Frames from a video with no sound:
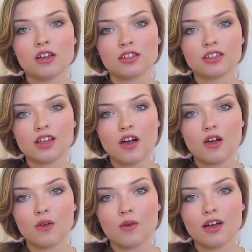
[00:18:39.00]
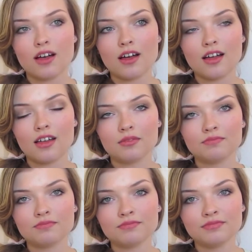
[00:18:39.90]
So,
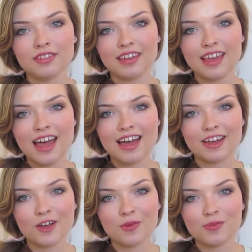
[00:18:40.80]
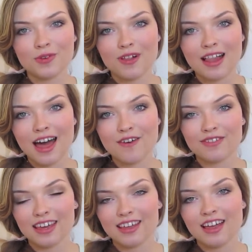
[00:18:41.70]
um, yeah, I hope you all have
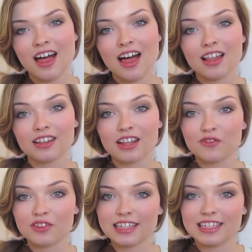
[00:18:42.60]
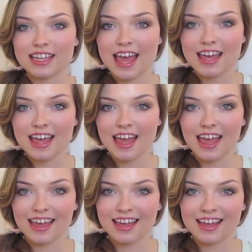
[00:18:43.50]
a lovely day
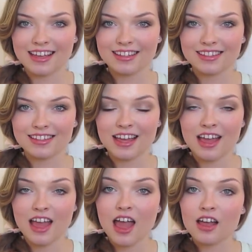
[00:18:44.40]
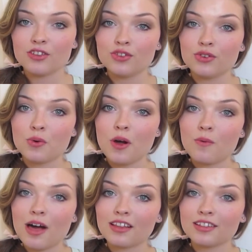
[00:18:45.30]
and do
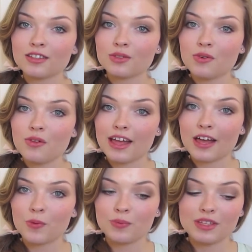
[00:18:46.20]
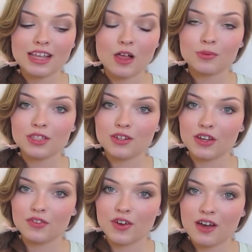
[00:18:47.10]
well in school. I hope this helps you.
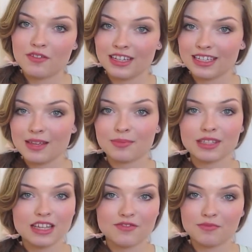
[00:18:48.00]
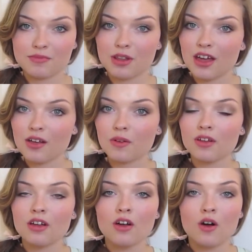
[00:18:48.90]
If you have any tips, leave them below
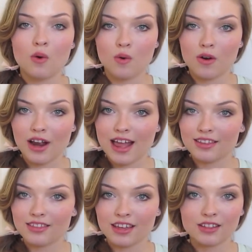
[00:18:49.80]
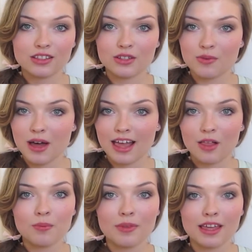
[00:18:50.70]
or anything else you want
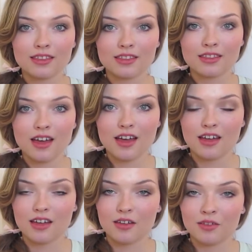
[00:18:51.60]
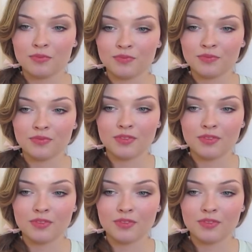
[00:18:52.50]
help with. Um,